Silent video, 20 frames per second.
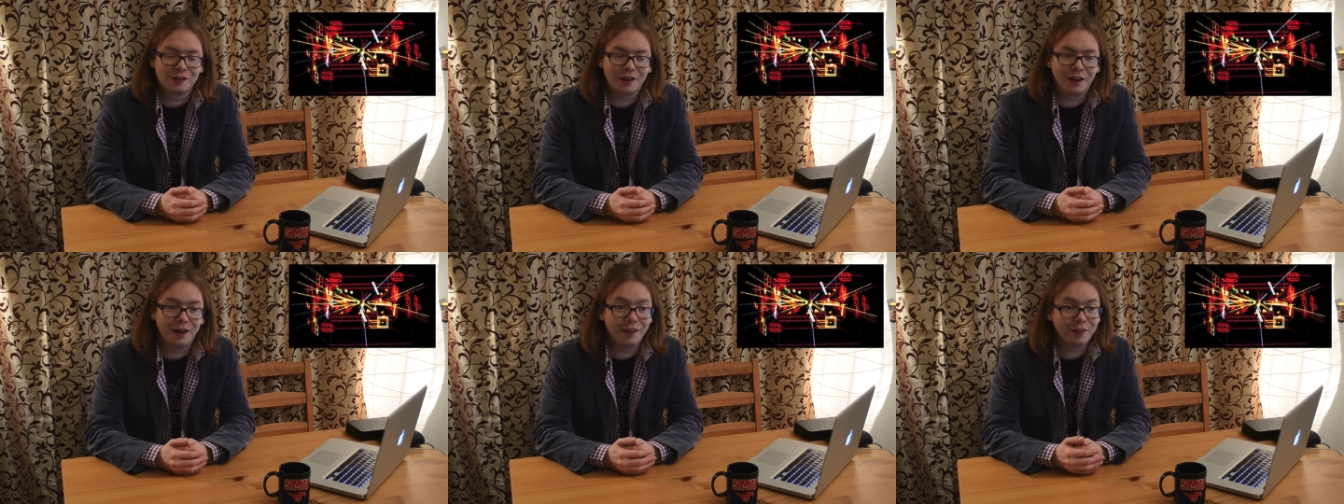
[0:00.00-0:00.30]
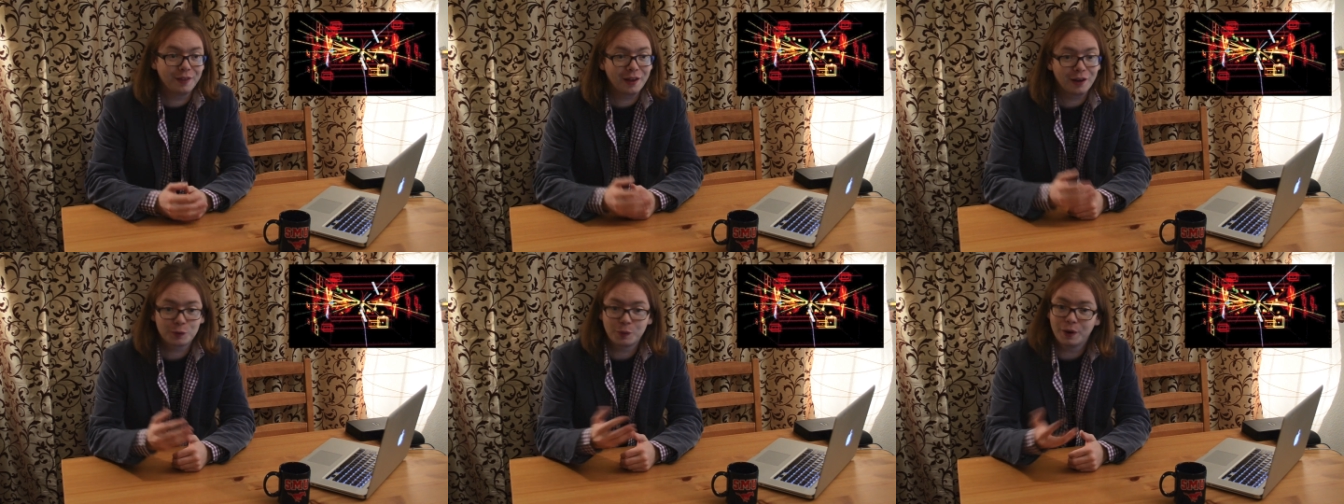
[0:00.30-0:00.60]
and
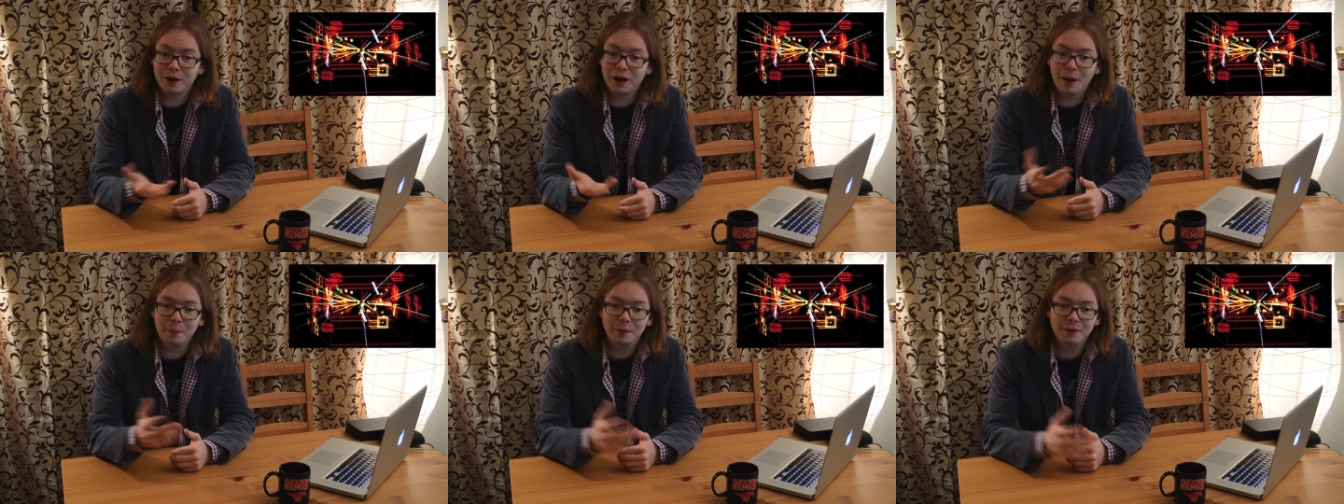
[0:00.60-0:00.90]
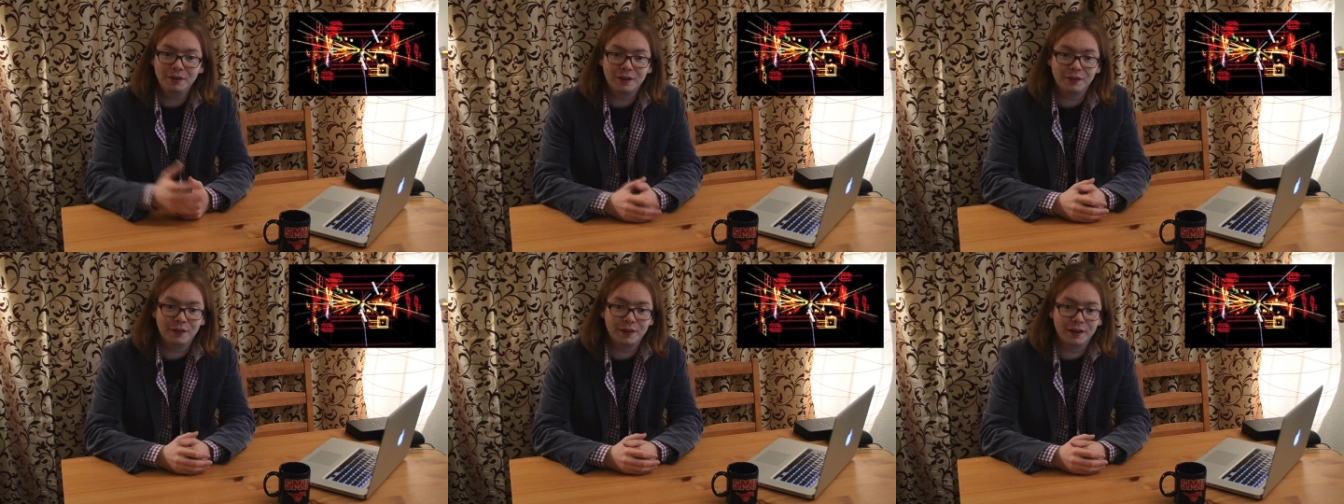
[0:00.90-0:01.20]
that's what
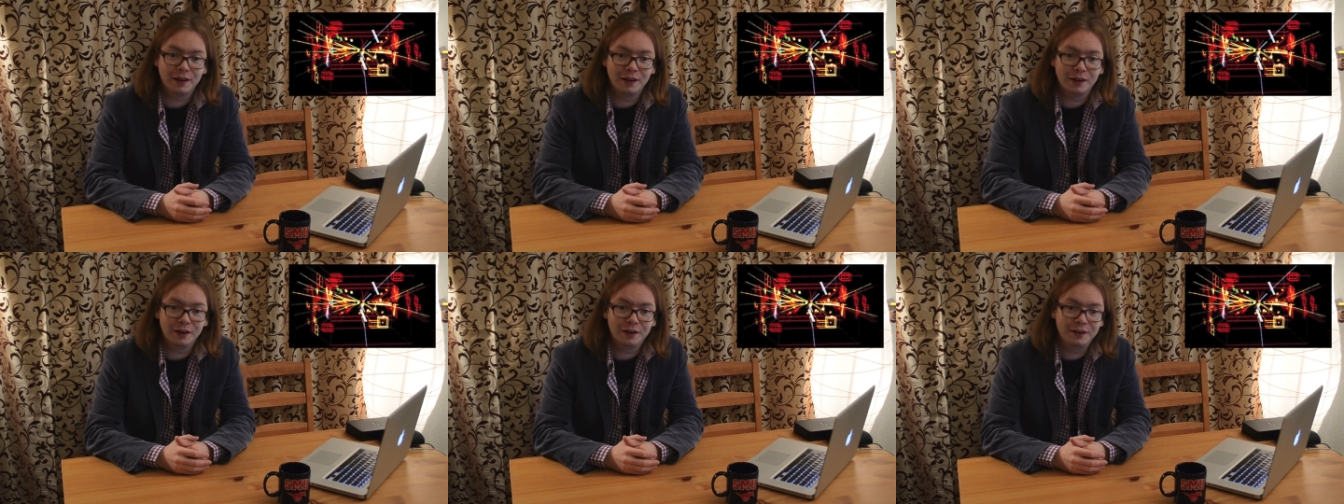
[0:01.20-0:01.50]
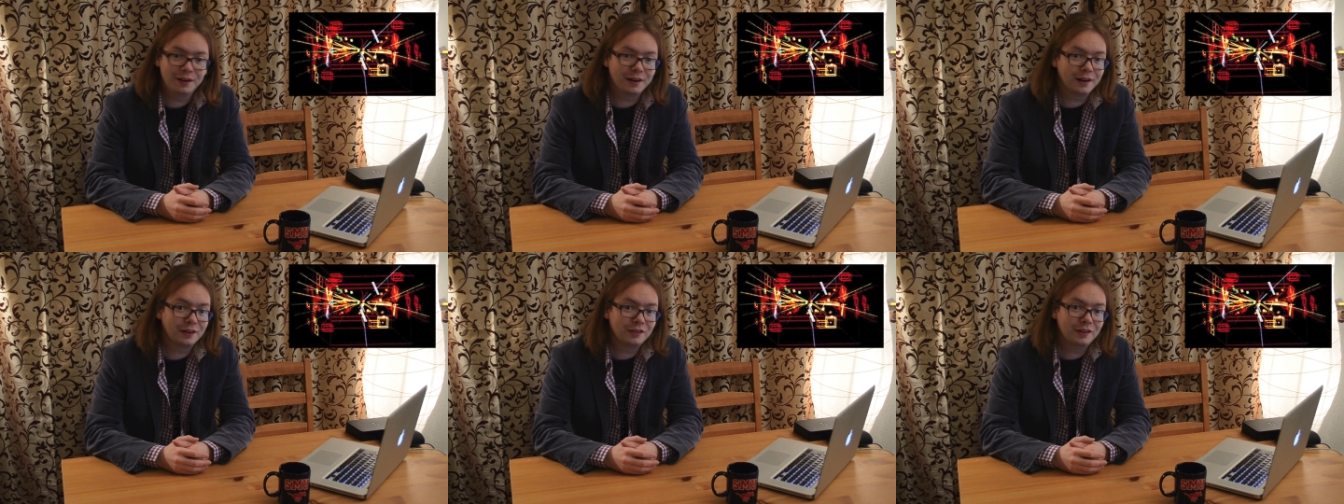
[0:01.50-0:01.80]
happened in the early
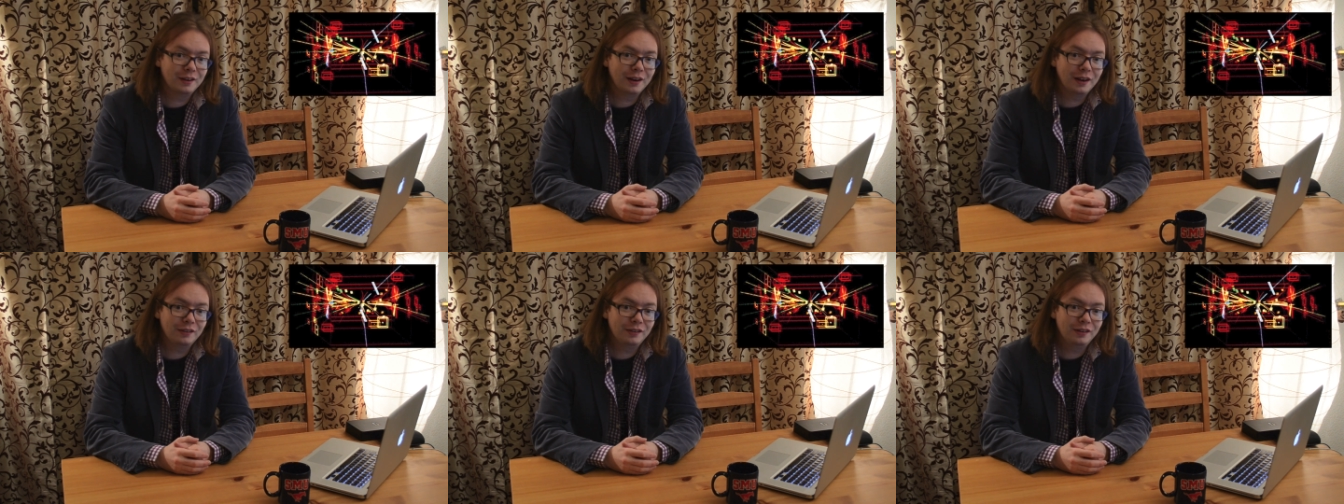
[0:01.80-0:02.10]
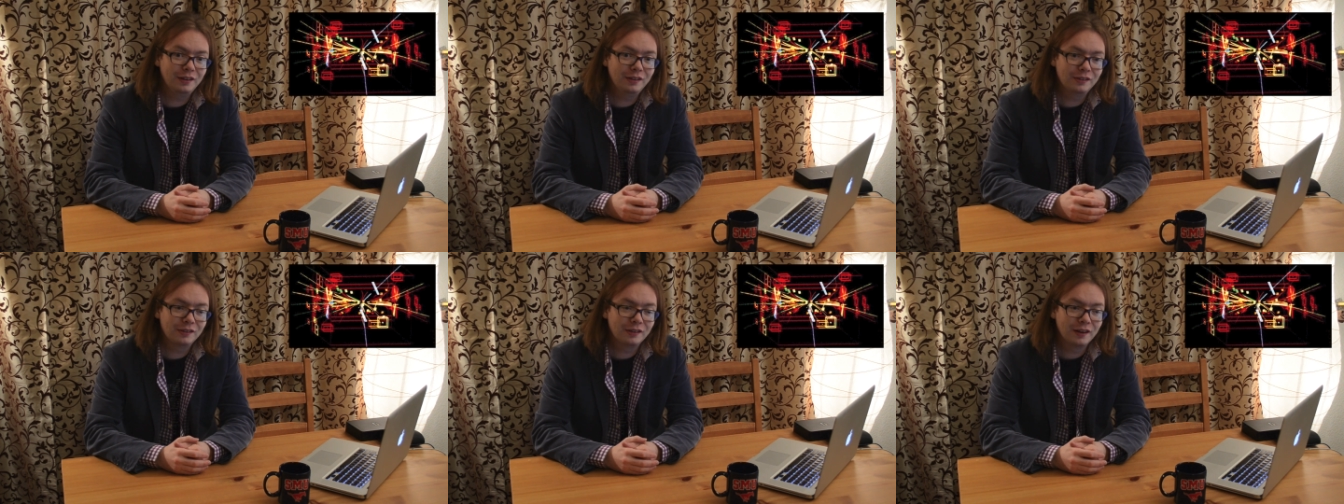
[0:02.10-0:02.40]

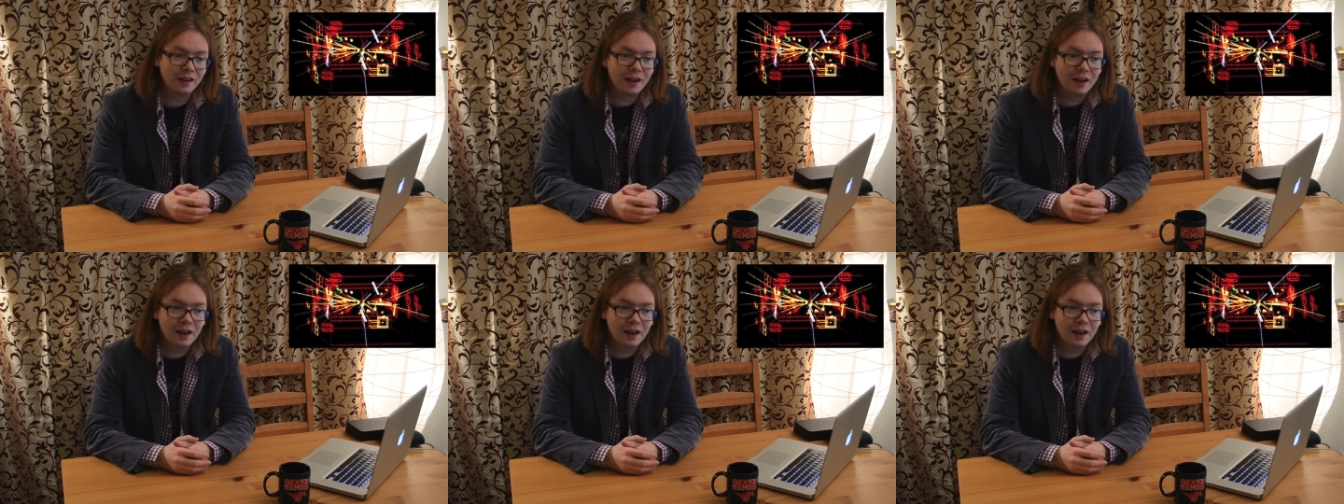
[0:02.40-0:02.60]
1980s,